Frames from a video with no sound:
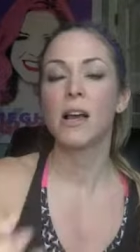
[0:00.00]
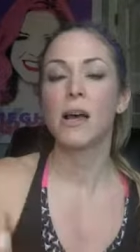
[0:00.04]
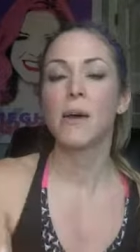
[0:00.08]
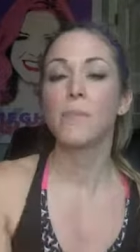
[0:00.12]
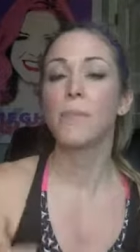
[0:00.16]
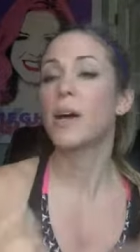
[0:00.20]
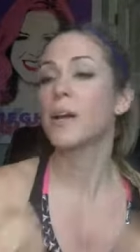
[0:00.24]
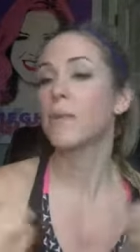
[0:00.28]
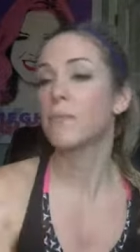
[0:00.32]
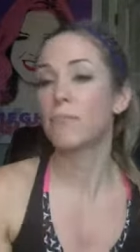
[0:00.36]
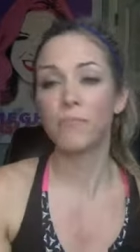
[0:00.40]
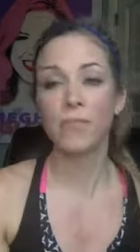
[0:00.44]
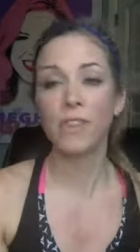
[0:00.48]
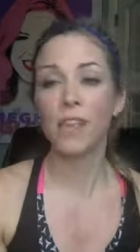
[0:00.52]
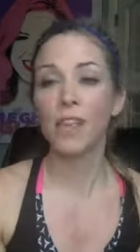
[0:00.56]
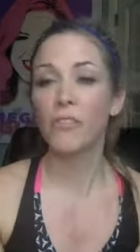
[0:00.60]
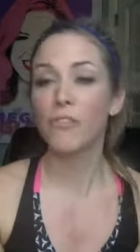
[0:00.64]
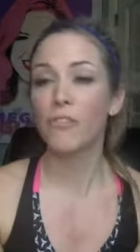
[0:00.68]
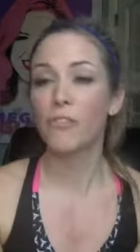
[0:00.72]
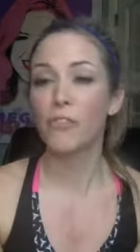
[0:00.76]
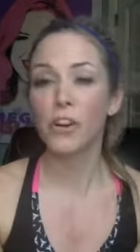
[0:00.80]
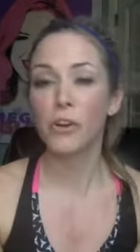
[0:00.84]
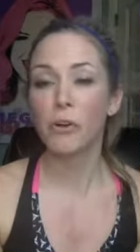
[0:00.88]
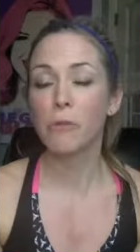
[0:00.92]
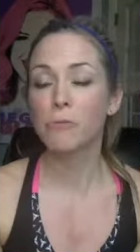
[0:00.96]
But
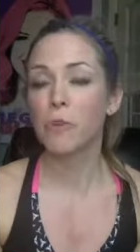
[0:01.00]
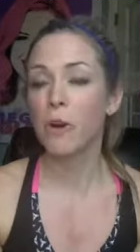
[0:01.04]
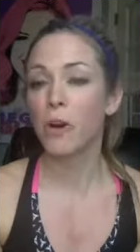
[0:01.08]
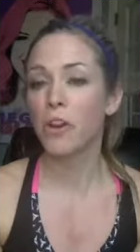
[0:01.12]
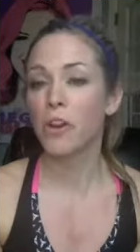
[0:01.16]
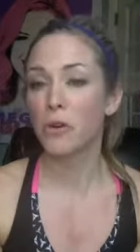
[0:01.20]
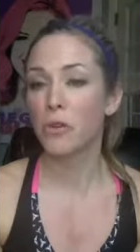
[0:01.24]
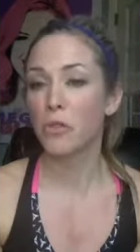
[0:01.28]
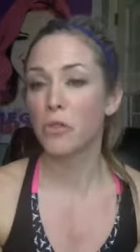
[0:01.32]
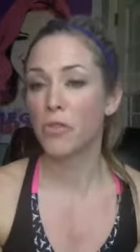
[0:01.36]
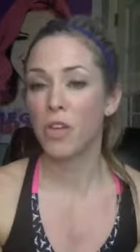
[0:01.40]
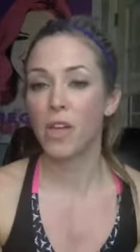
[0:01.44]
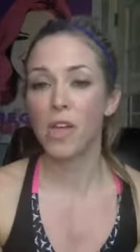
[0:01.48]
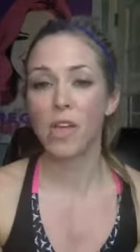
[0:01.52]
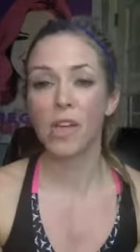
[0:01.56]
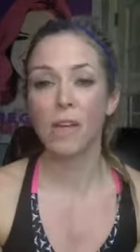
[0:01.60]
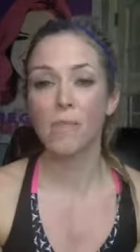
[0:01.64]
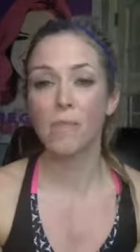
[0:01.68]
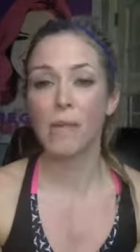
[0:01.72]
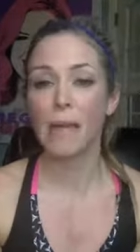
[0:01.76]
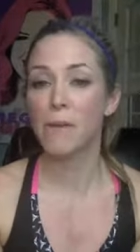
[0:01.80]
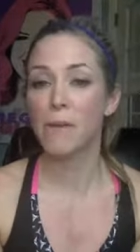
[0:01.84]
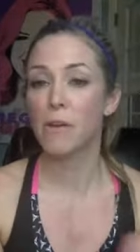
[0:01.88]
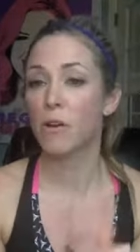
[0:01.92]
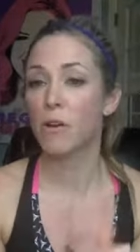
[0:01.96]
if free groups aren't your thing,
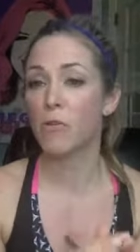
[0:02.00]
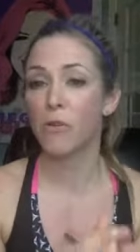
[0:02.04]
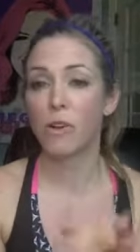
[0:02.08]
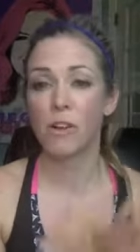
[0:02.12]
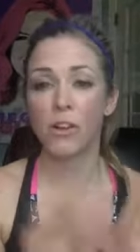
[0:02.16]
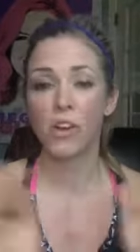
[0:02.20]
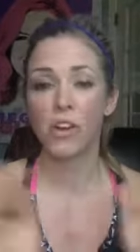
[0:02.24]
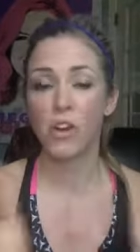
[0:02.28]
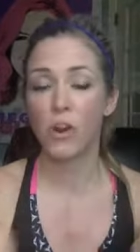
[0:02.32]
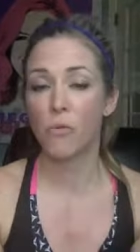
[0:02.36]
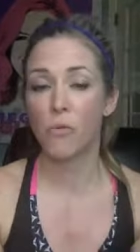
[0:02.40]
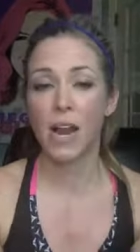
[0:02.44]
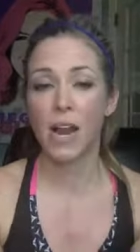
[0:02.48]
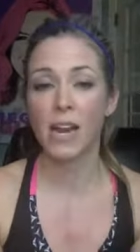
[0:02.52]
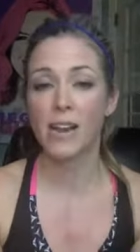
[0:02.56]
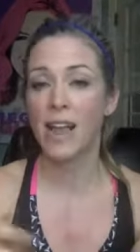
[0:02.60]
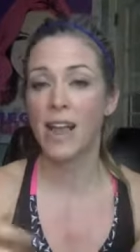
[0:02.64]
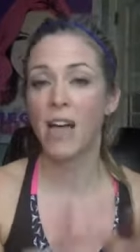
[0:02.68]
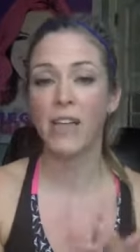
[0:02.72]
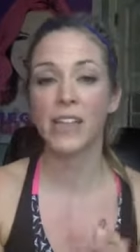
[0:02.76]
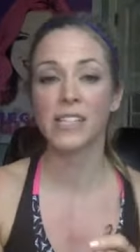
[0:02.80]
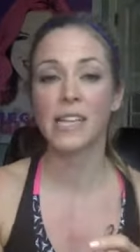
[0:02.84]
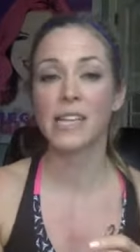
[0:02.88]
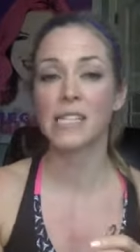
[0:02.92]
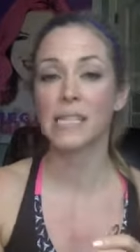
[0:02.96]
and maybe you're, you know, right
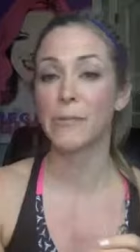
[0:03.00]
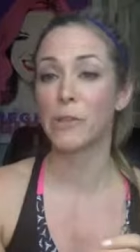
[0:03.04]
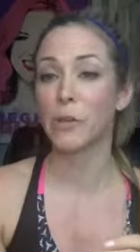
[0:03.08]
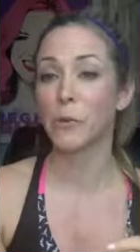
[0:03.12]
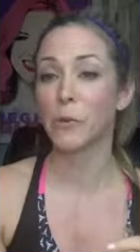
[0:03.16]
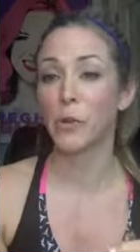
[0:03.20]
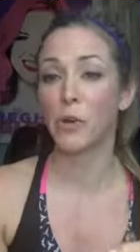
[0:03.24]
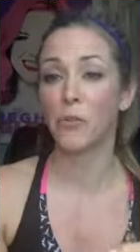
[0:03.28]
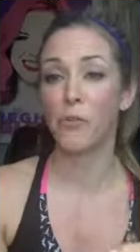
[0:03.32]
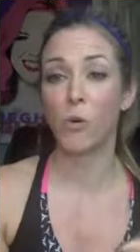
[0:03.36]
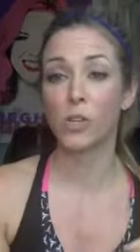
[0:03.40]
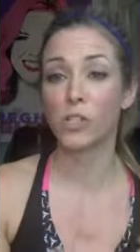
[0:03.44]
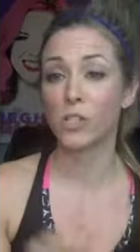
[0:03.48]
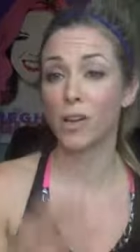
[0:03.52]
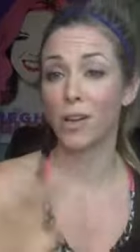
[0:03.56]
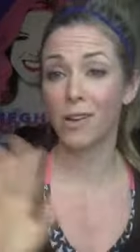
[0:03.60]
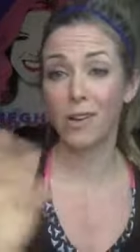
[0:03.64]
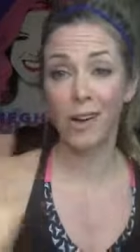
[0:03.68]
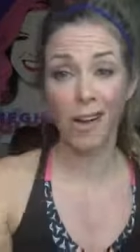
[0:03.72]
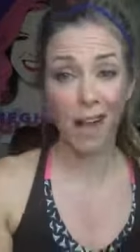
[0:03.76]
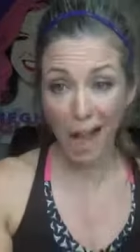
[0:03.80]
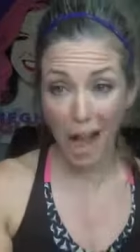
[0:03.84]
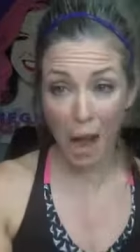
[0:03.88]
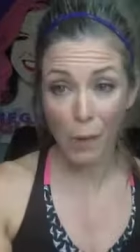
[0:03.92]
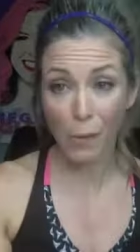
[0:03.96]
now that's not something you want to focus on,
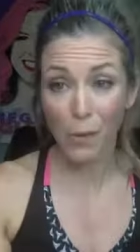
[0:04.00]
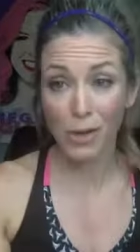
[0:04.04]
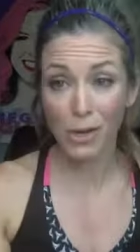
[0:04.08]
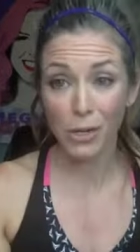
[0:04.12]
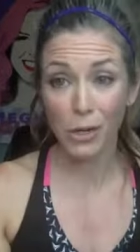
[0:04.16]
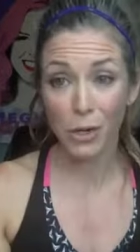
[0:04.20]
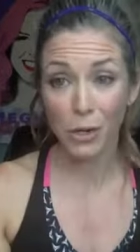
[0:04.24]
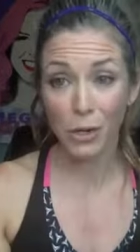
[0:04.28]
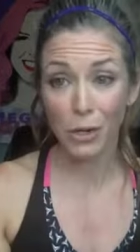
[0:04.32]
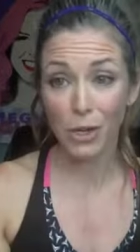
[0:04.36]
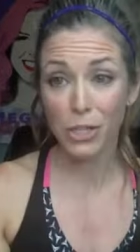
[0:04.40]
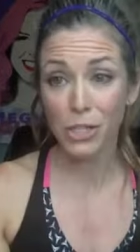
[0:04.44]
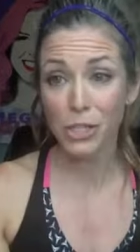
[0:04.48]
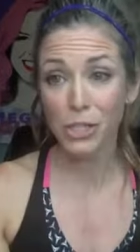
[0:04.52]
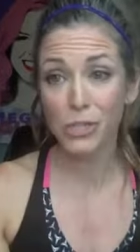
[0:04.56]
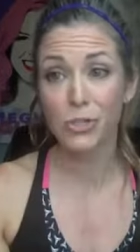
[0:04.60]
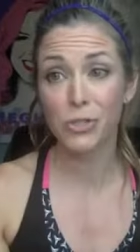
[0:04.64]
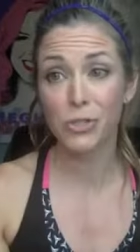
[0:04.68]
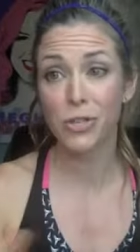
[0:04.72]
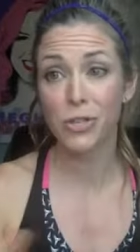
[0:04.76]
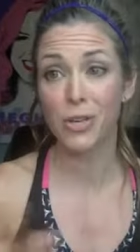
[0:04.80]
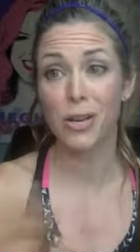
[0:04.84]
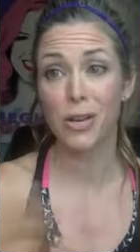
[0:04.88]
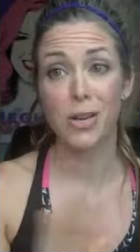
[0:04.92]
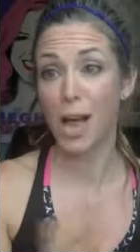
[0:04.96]
I would encourage you
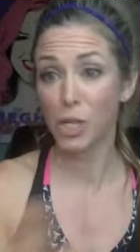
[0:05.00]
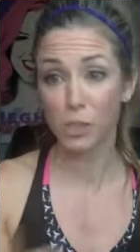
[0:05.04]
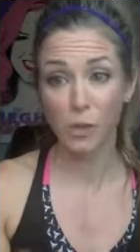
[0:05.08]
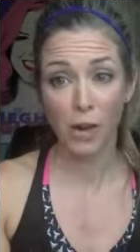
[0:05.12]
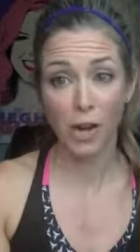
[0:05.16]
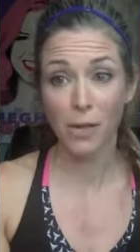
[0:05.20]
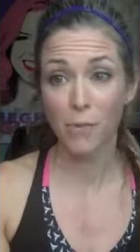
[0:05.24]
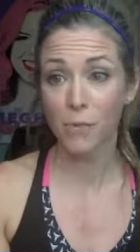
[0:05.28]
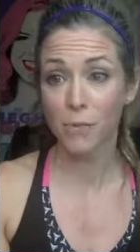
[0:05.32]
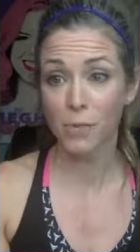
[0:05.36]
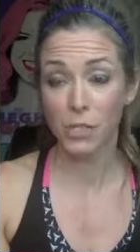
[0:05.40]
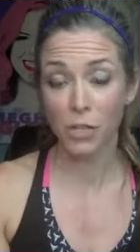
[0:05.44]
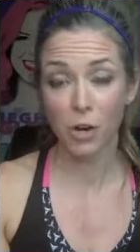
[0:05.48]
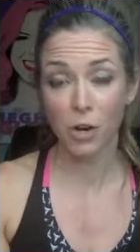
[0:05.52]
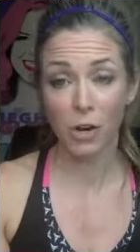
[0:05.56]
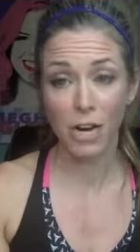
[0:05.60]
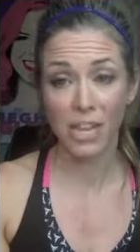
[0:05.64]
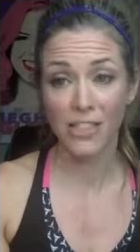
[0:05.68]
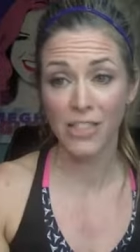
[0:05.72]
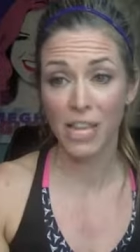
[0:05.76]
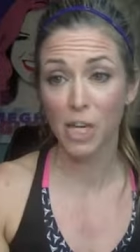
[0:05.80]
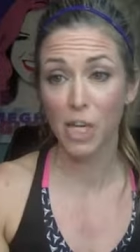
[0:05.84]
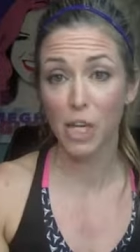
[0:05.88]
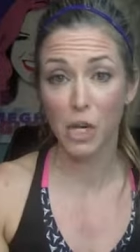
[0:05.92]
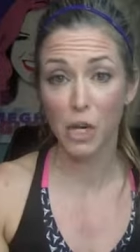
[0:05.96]
to not try to start
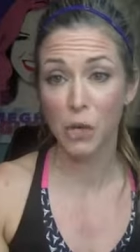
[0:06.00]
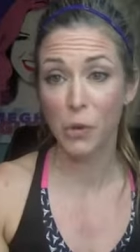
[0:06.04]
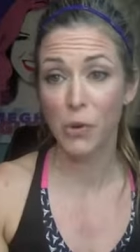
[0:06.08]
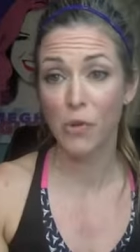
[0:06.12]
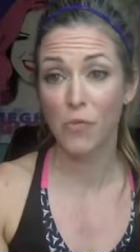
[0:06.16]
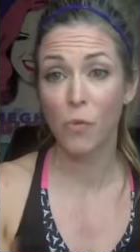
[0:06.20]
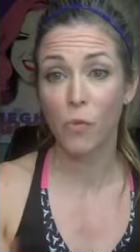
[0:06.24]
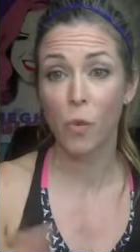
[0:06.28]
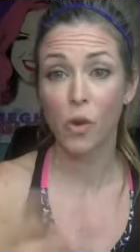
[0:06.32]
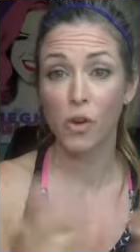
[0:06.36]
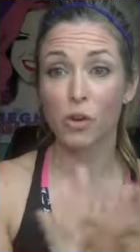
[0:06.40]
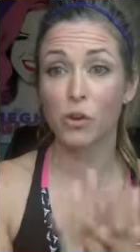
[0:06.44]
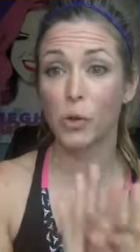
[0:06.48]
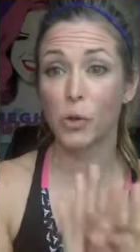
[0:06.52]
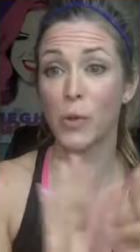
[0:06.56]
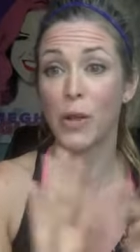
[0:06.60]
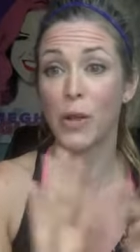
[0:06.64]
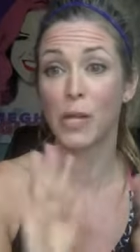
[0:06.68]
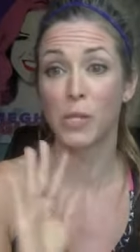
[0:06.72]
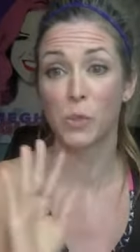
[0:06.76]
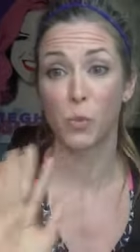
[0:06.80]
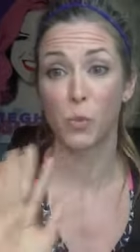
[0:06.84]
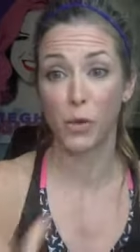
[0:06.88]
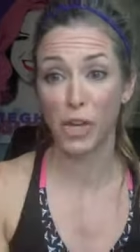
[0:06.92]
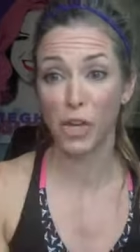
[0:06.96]
anything new if what you're doing
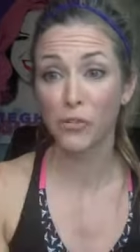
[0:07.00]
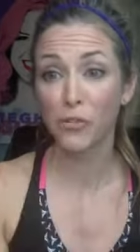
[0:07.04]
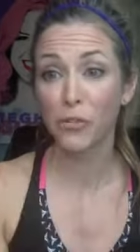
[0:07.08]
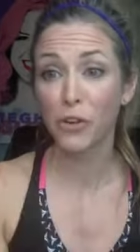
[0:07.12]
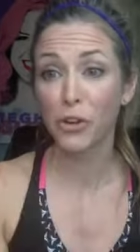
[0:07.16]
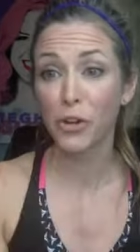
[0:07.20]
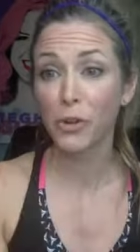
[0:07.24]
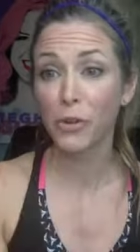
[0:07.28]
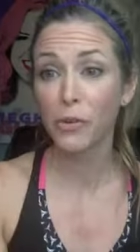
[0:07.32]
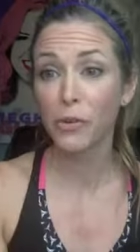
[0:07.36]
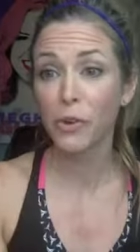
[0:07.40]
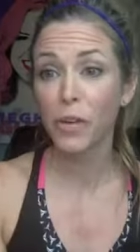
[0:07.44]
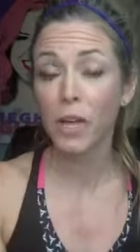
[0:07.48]
is working for you,